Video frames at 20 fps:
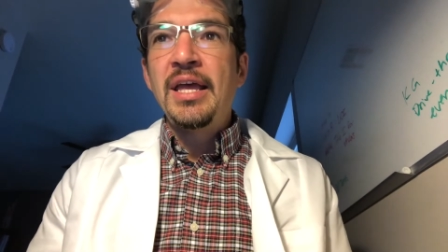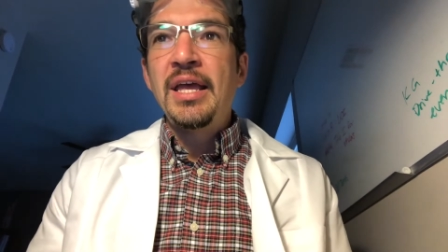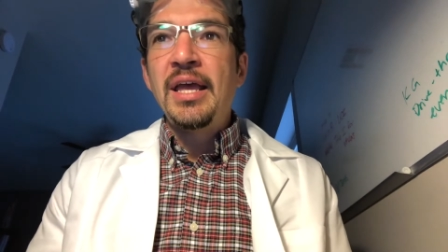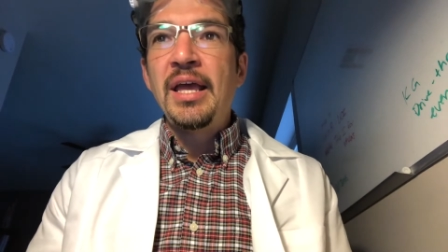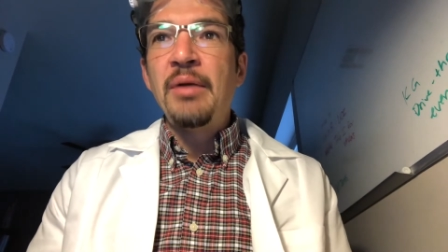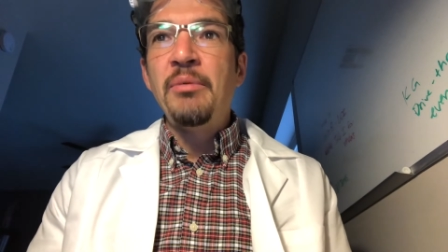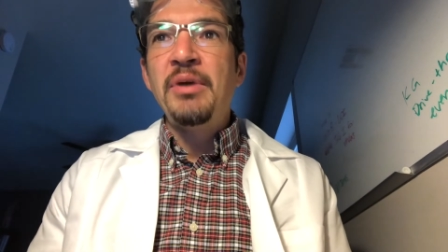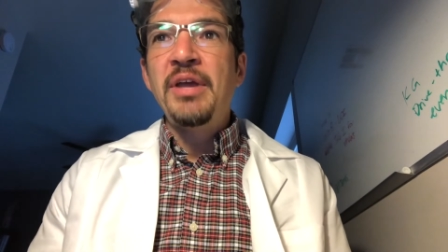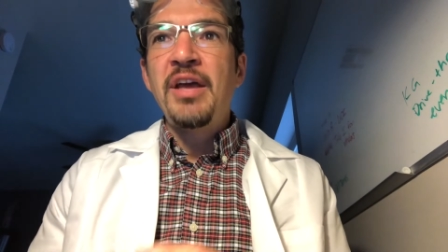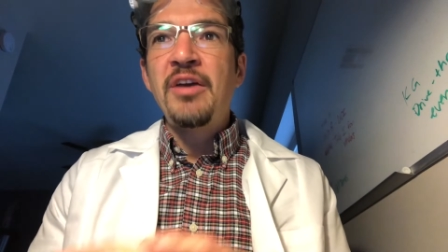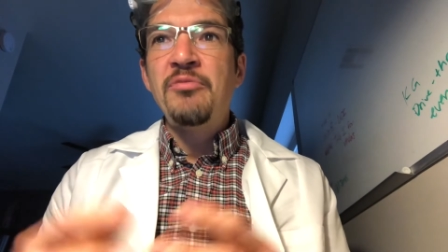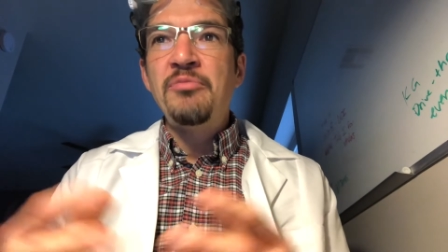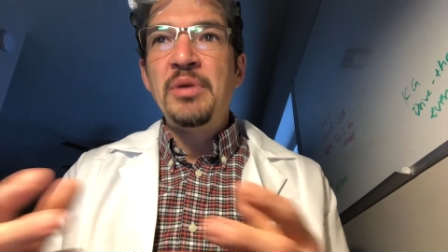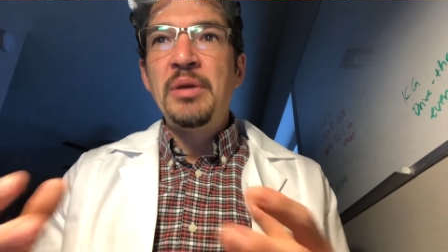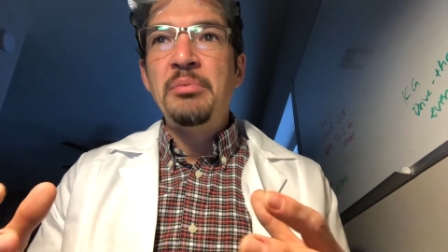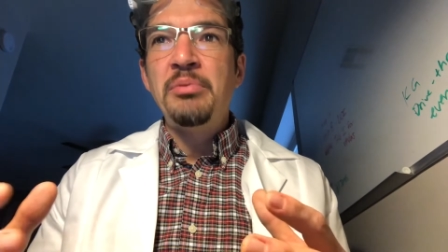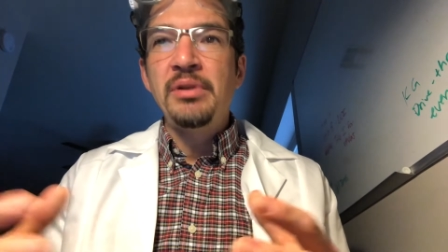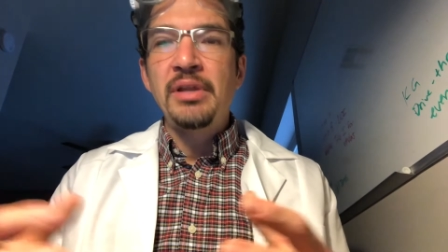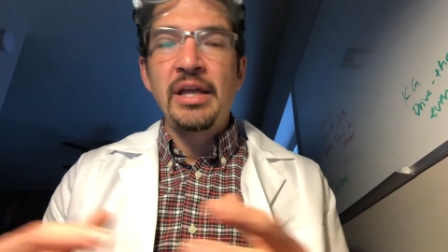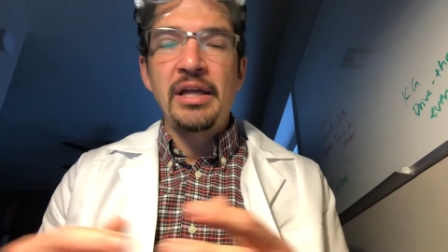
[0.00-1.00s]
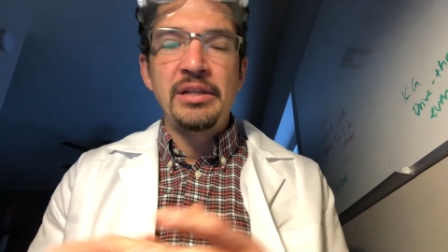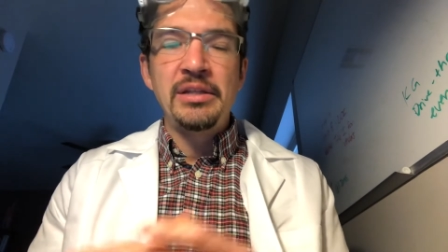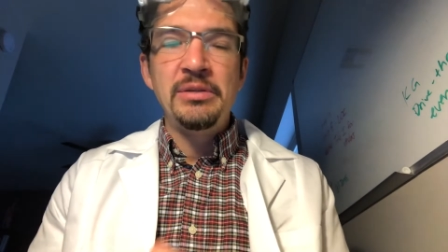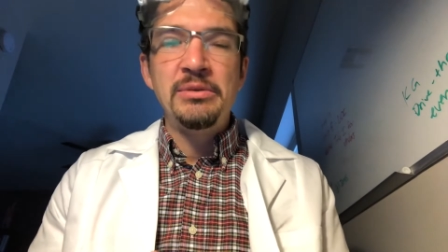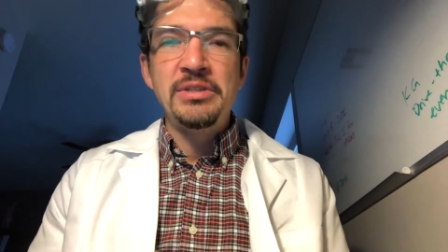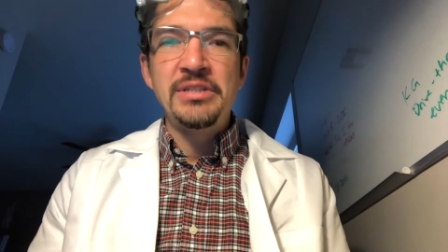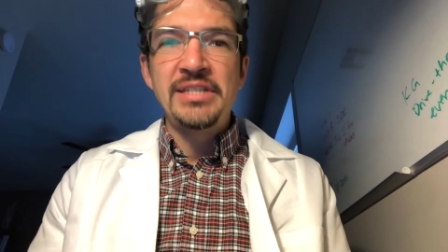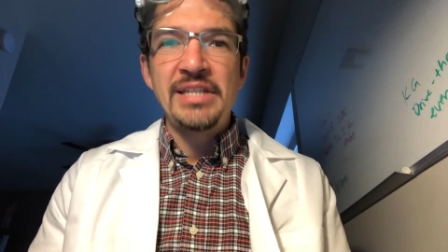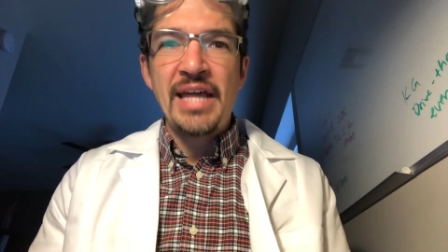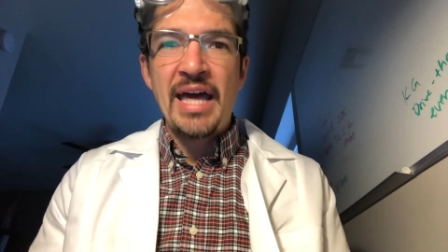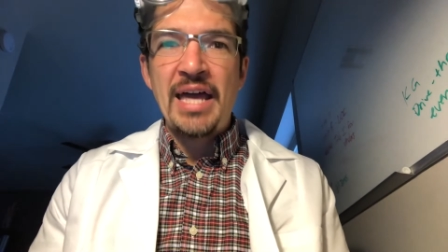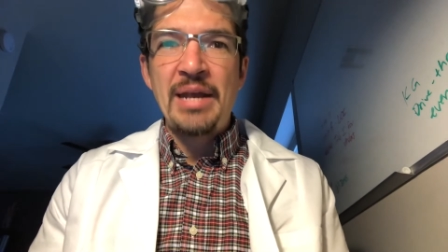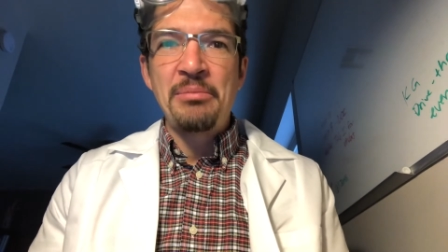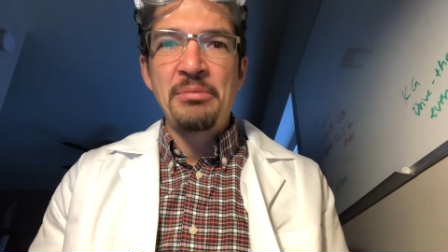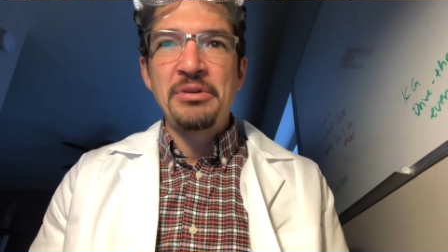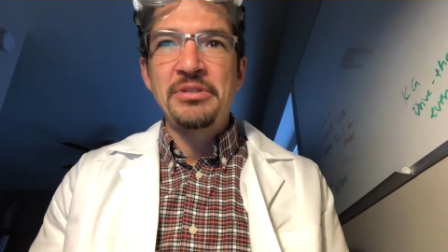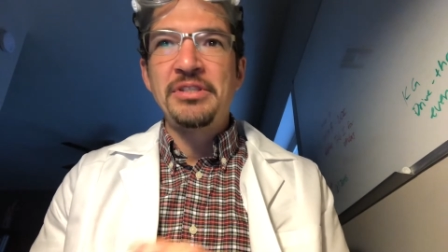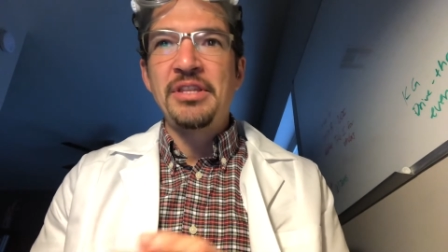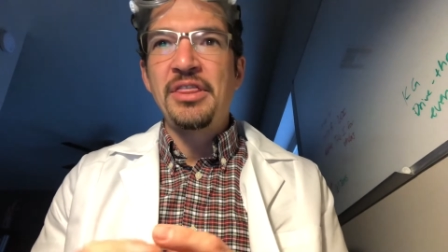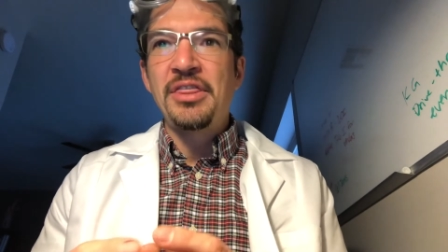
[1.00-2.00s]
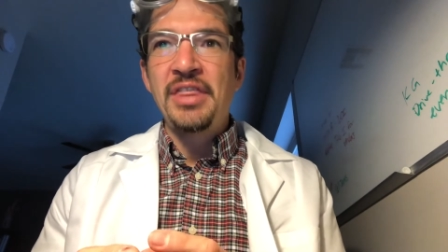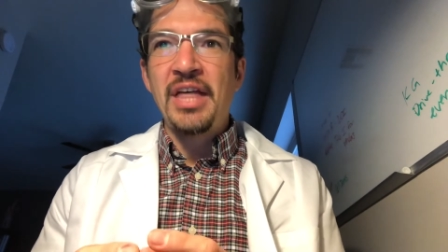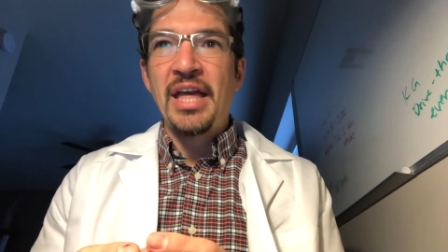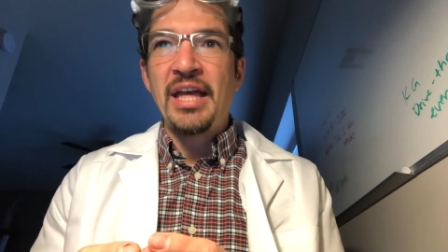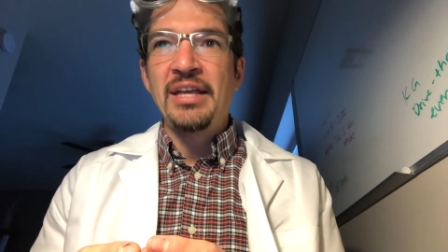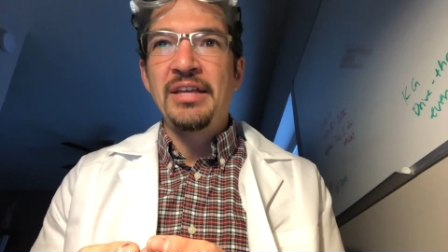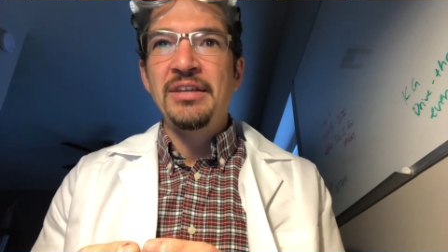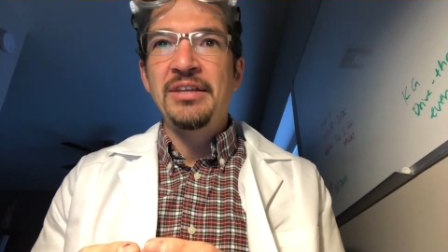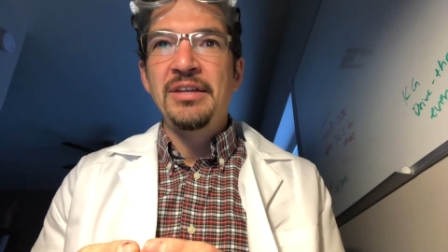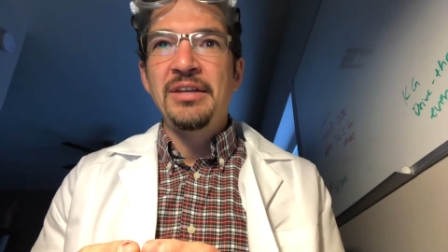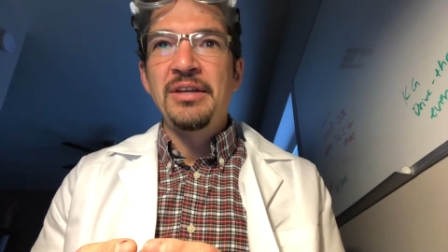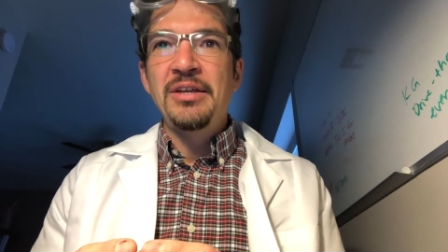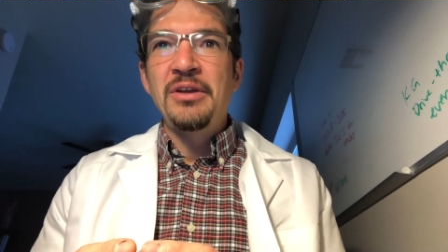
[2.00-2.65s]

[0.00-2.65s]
And we have people like Lewis Latimer to thank